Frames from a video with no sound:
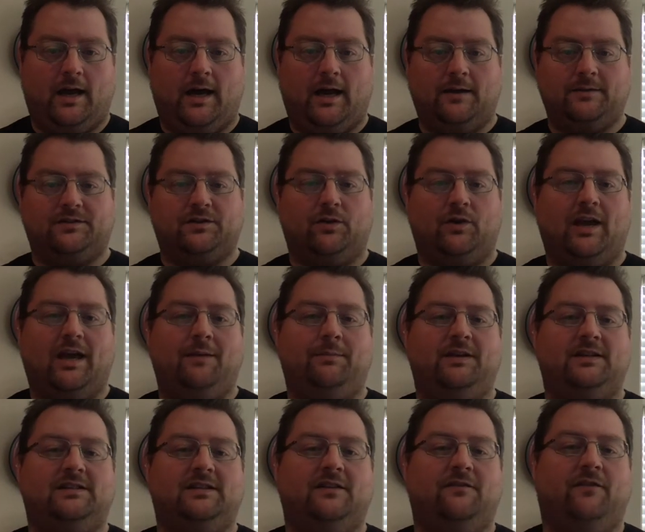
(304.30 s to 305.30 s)
So
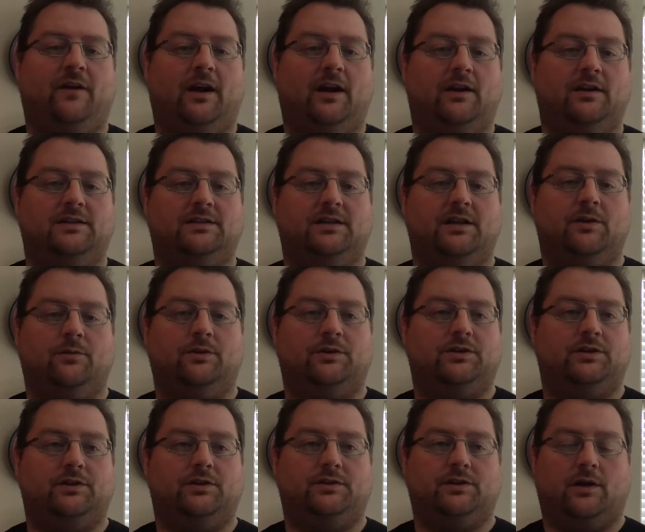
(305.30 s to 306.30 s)
ABC fire
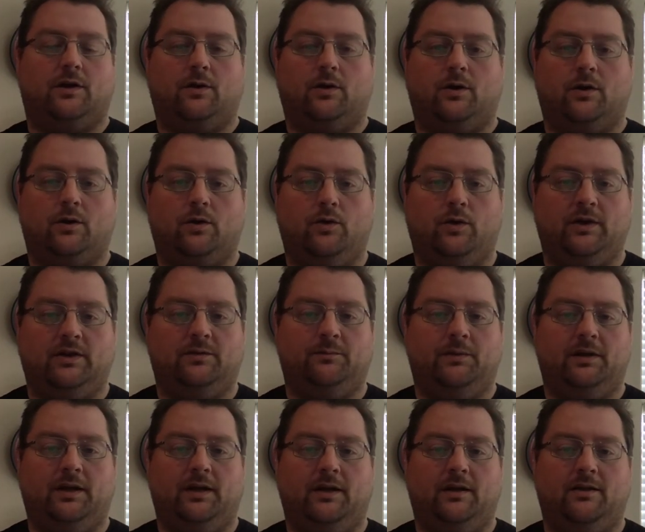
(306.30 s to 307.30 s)
extinguishers are going to
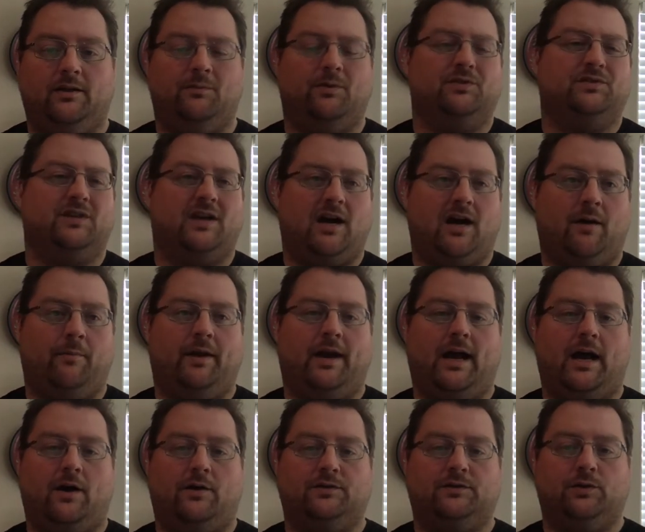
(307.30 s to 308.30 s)
be the most common
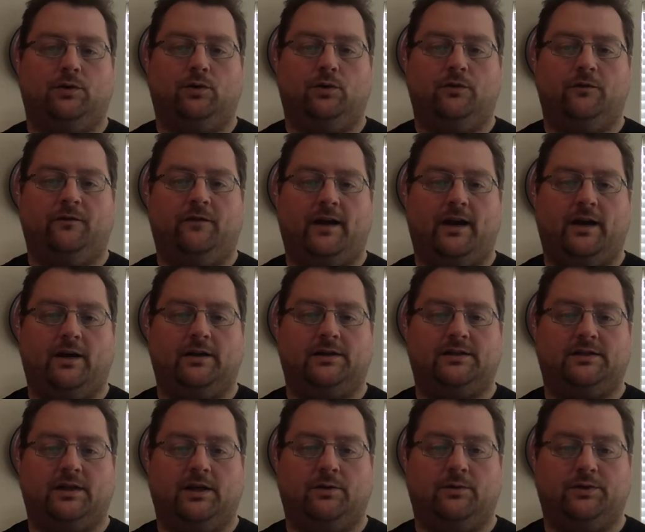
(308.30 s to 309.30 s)
household fire
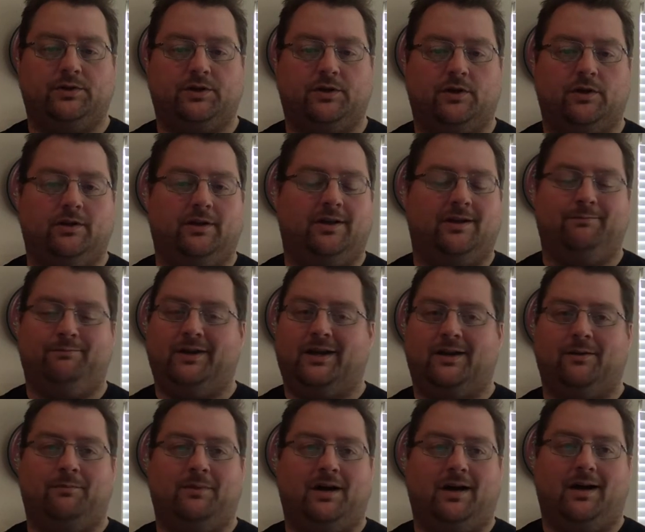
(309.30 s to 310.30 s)
extinguisher. You can pick
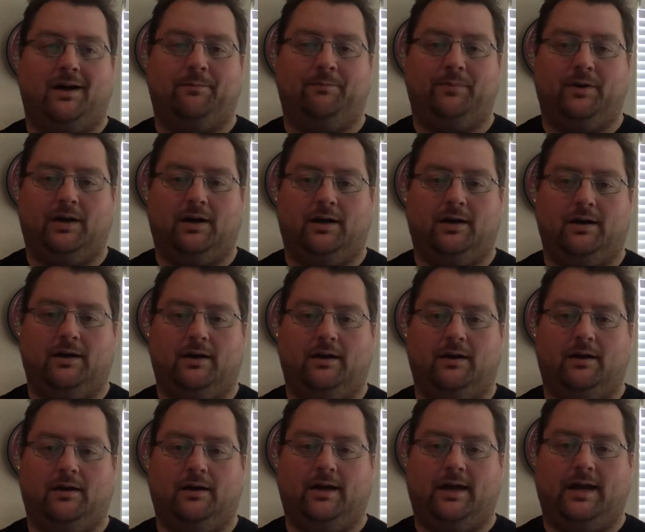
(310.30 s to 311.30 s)
them up
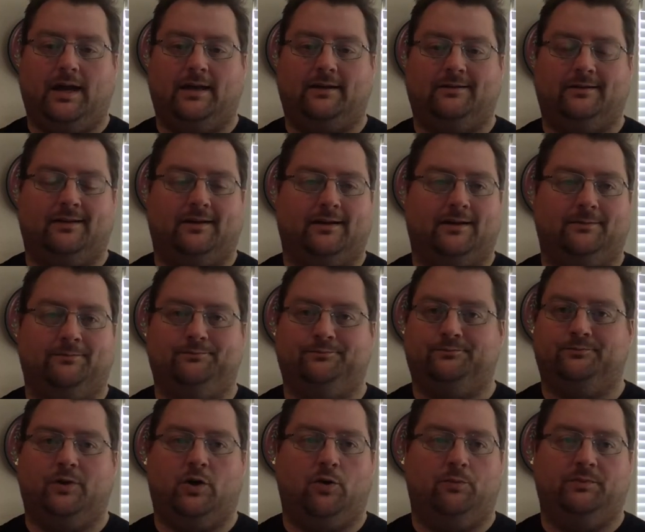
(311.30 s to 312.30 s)
at
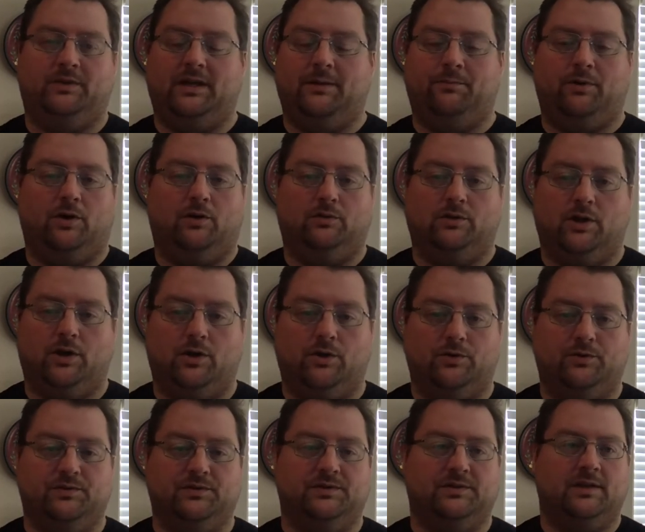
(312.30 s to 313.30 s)
Home Depot,
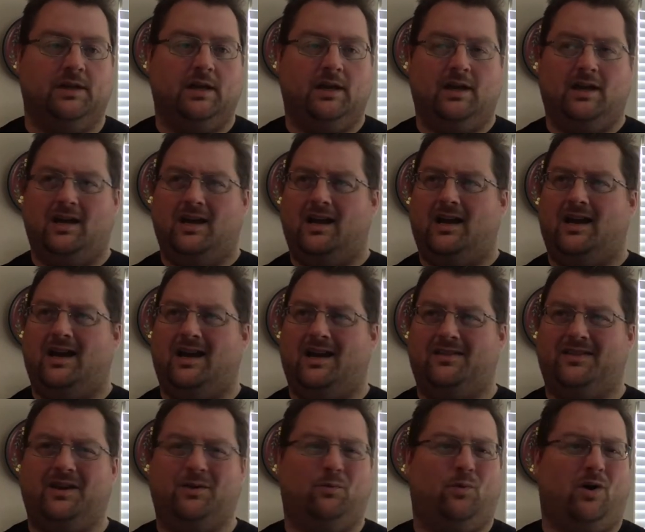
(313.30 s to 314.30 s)
Lowe's. I
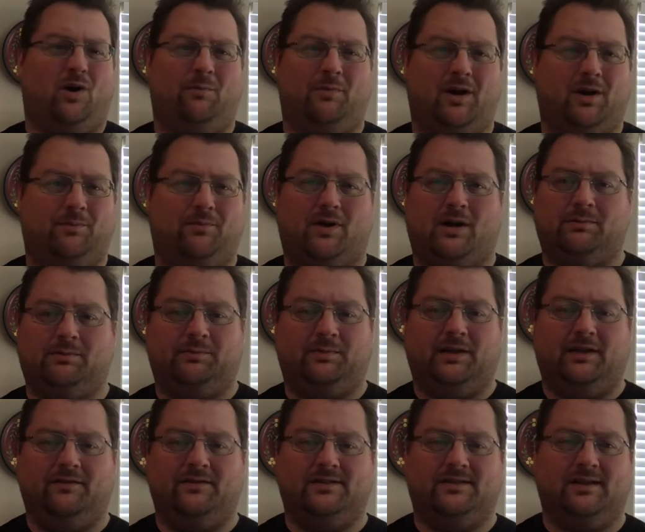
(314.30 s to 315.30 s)
think Walmart
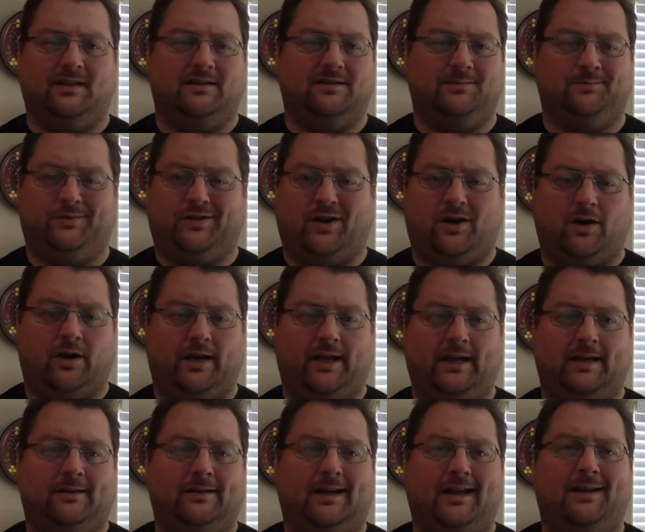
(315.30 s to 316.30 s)
probably even sells them.
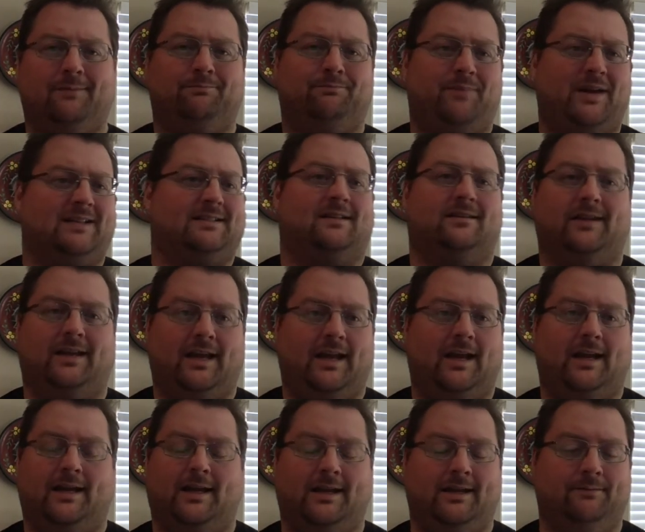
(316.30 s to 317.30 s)
Target, in basically
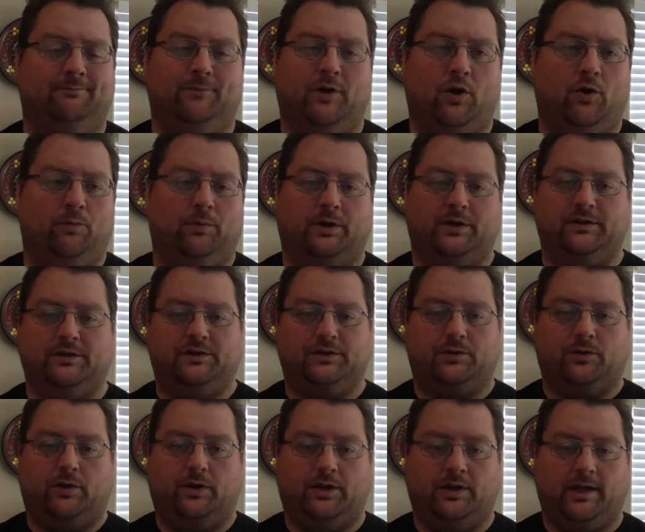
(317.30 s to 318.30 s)
any home goods
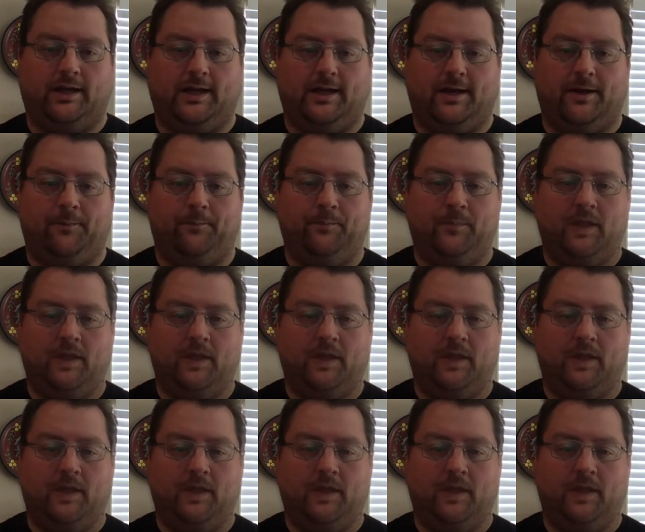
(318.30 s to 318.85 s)
store you can get them.